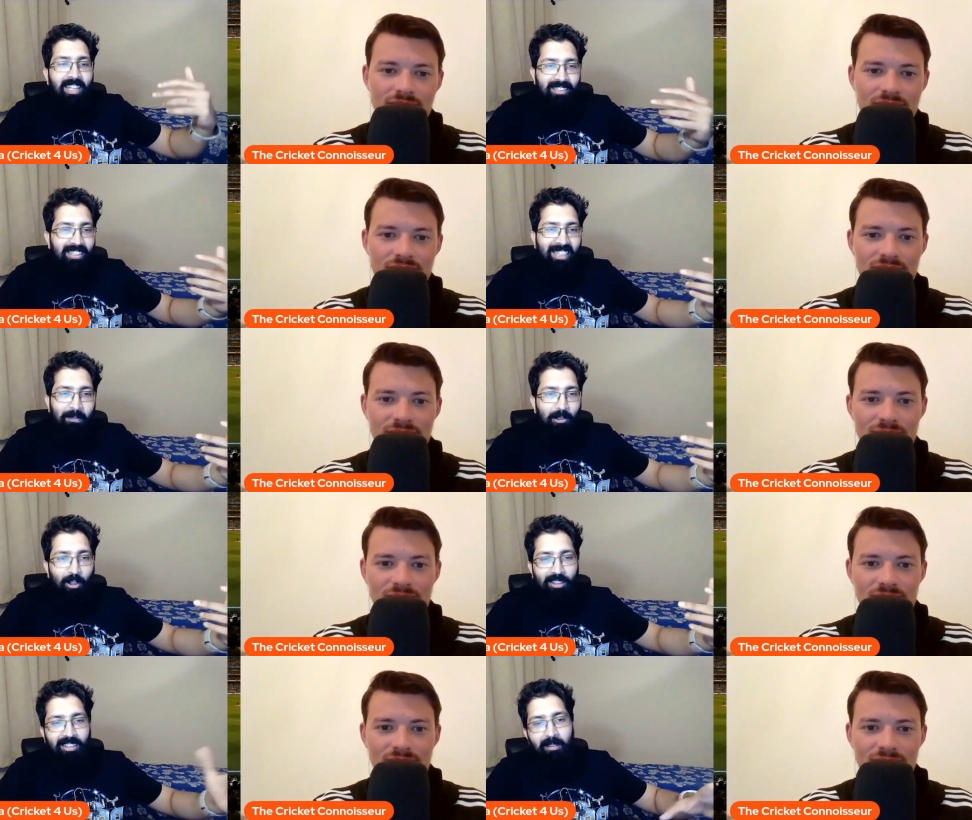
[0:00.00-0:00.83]
Speaker 1: as I keep
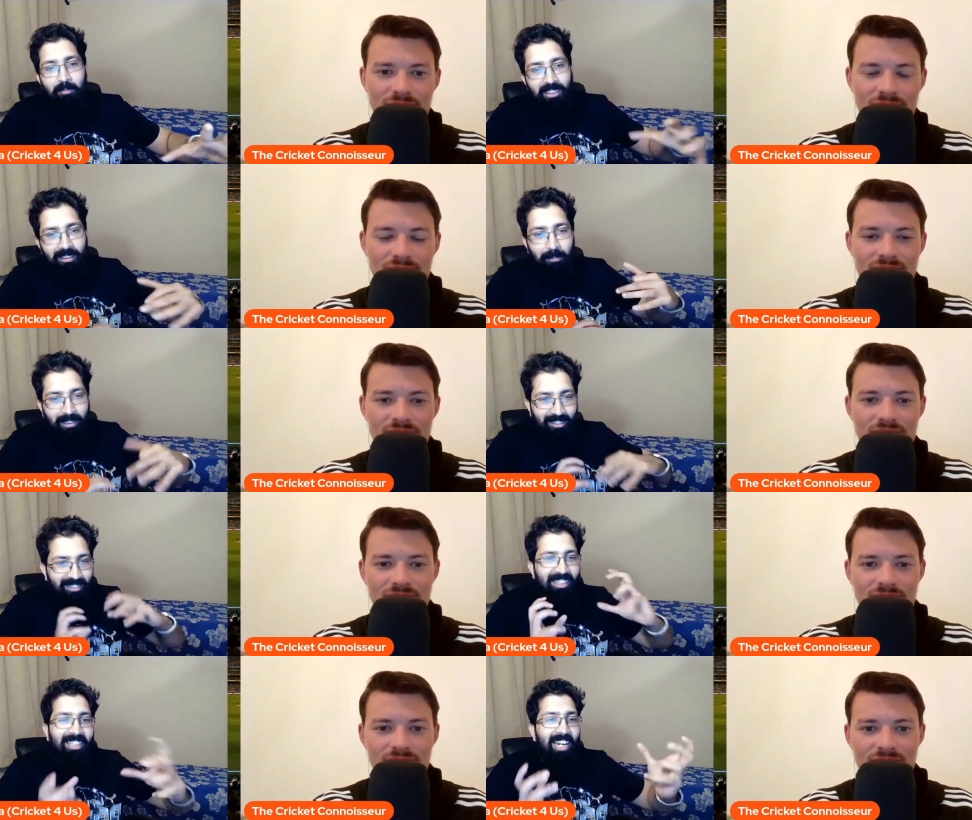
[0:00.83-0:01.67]
calling them, just
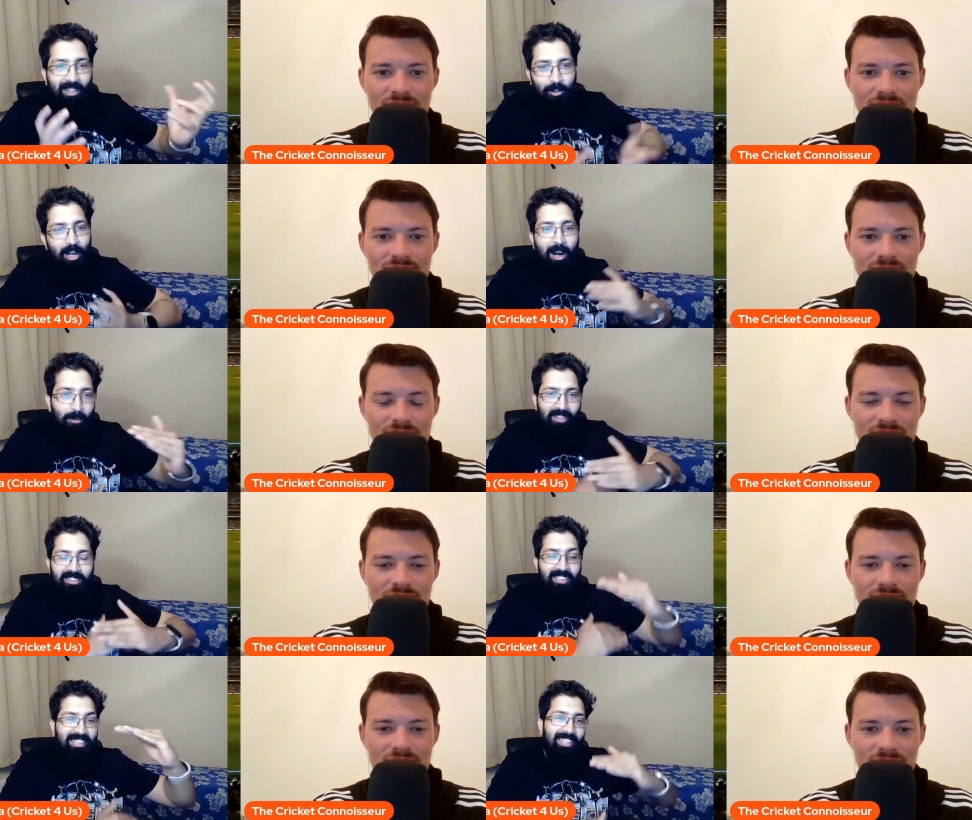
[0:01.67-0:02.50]
because I don't know how
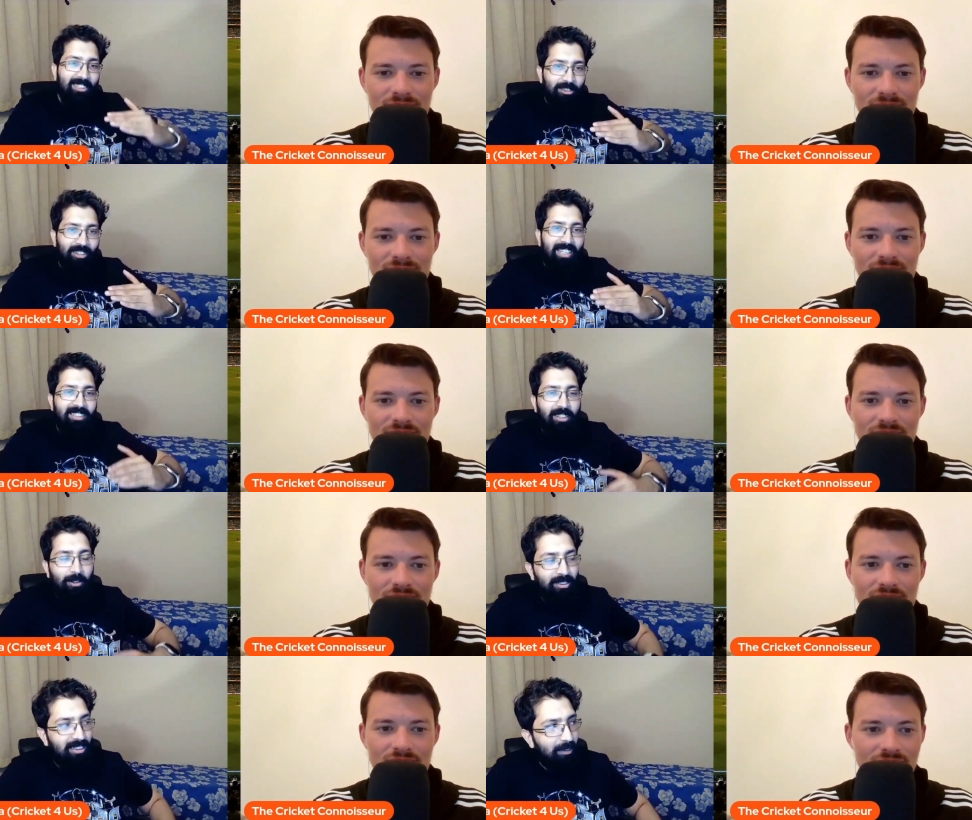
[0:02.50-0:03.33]
else to categorize
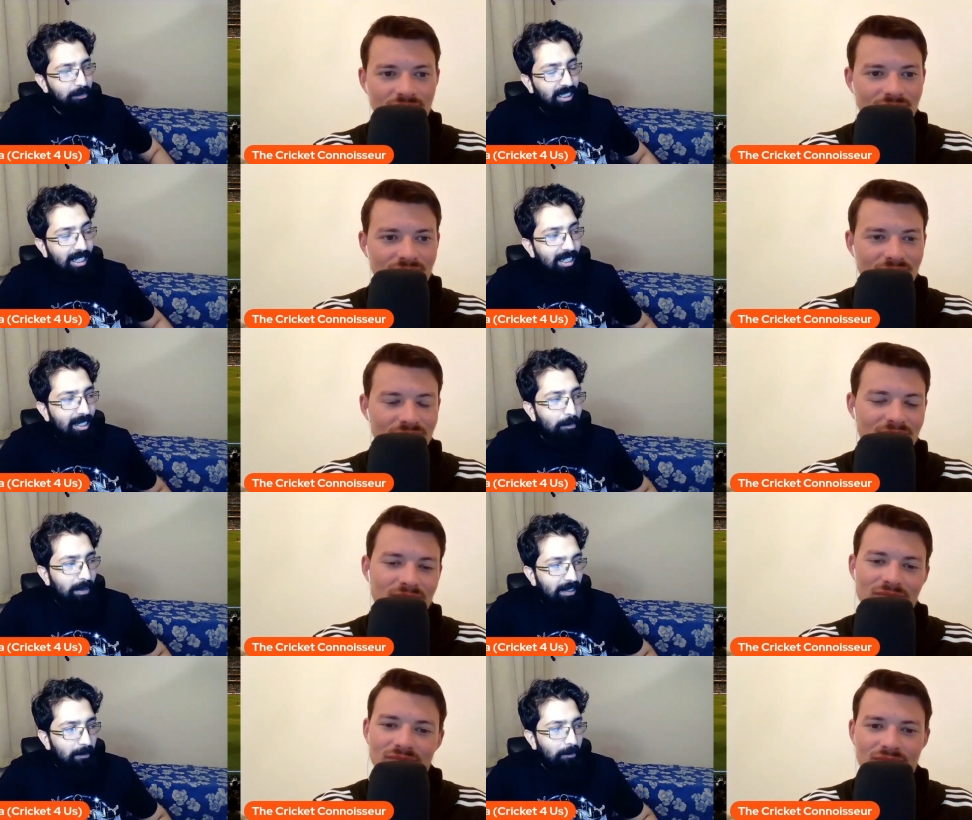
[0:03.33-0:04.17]
those teams.
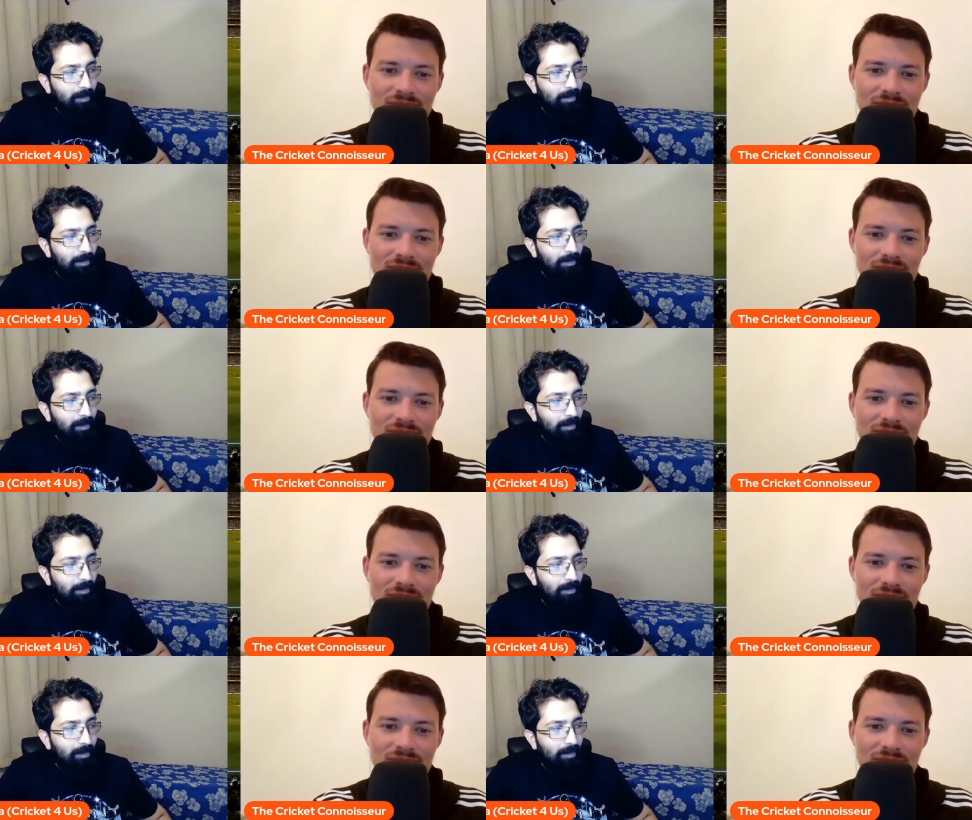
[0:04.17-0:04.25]
But